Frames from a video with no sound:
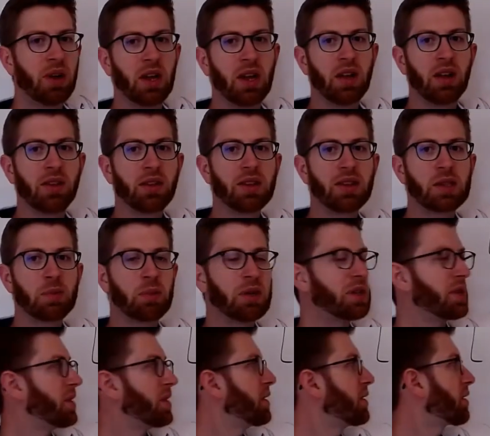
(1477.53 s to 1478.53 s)
these
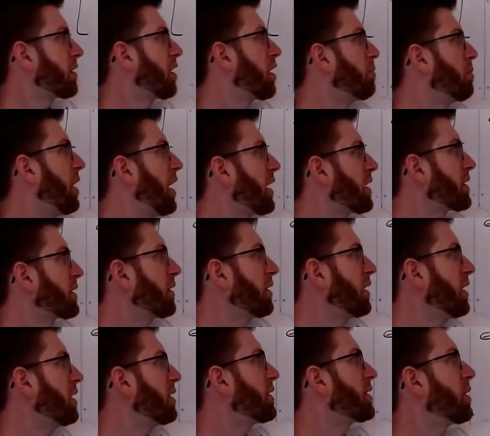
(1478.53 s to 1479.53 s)
species, the carboxylate,
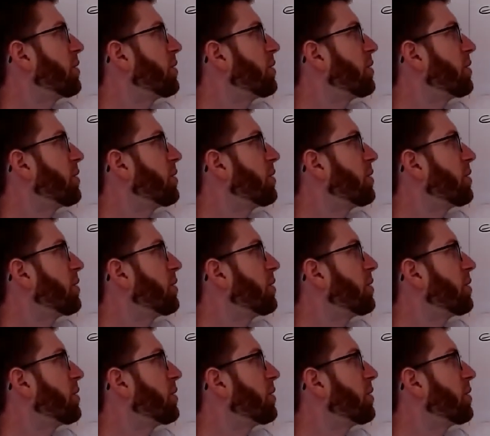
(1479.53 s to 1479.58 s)
so the